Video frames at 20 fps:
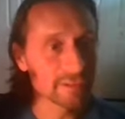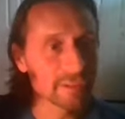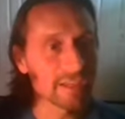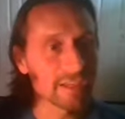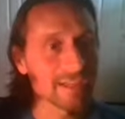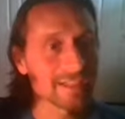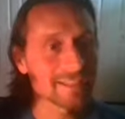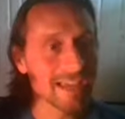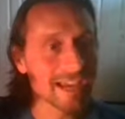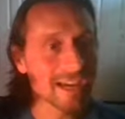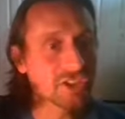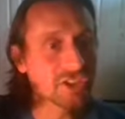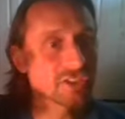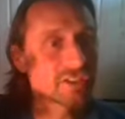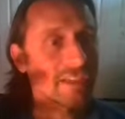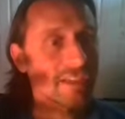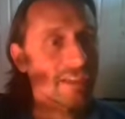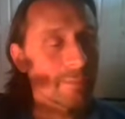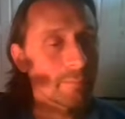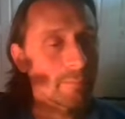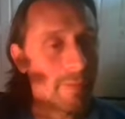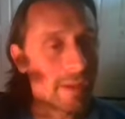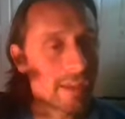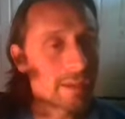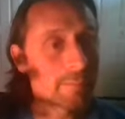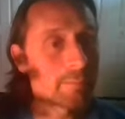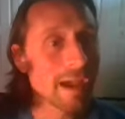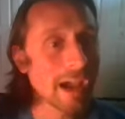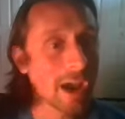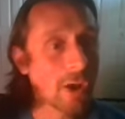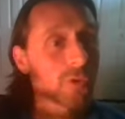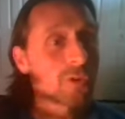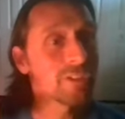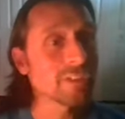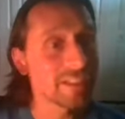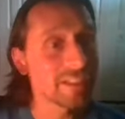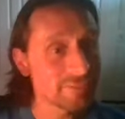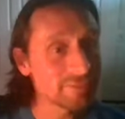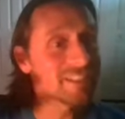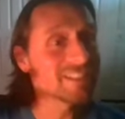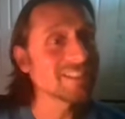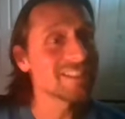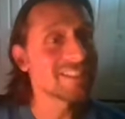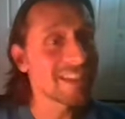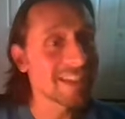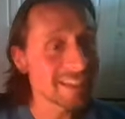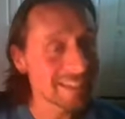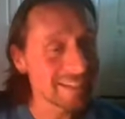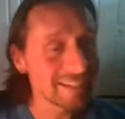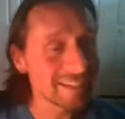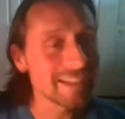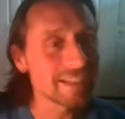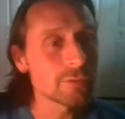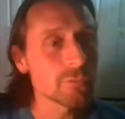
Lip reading: and it's actually a power lifting technique